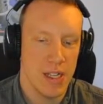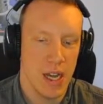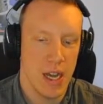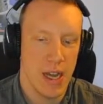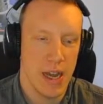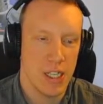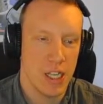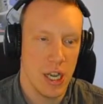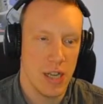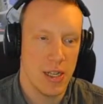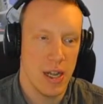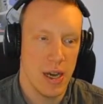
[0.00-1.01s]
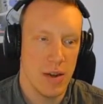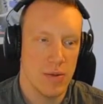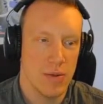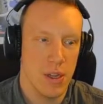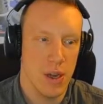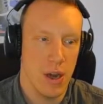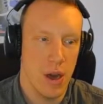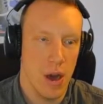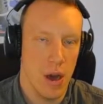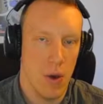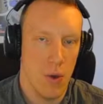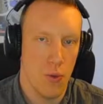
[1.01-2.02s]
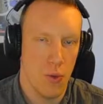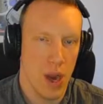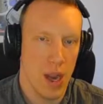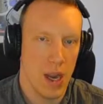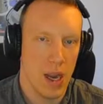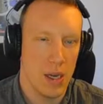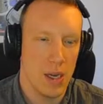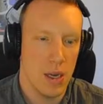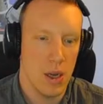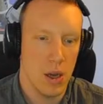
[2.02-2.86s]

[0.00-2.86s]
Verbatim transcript: I actually encountered a raid,